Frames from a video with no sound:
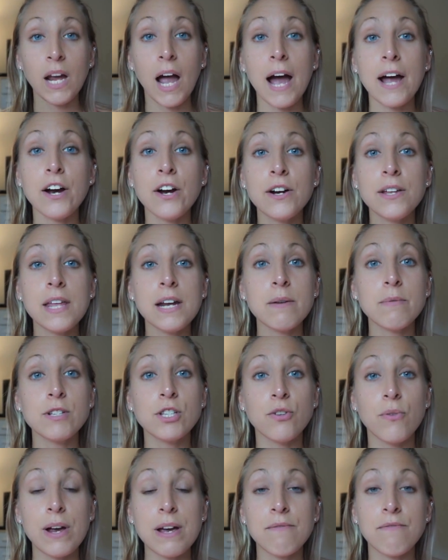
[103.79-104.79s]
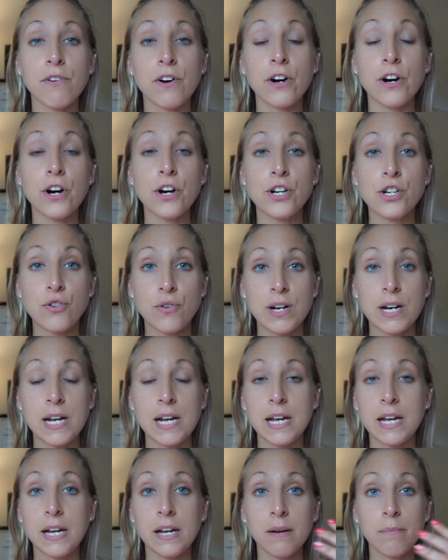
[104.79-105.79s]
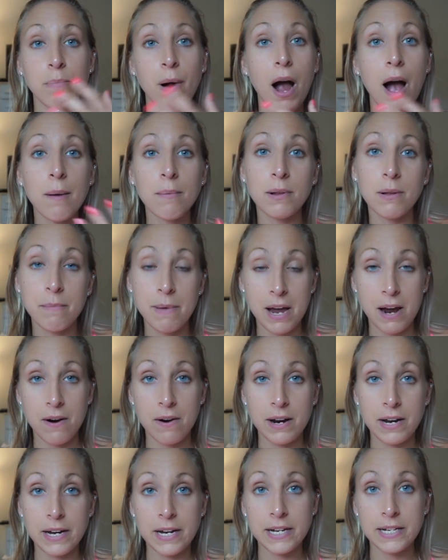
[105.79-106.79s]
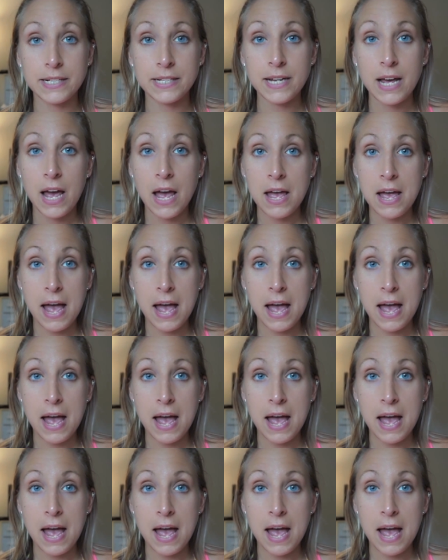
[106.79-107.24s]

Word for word: I heard that it was great for treating problem areas,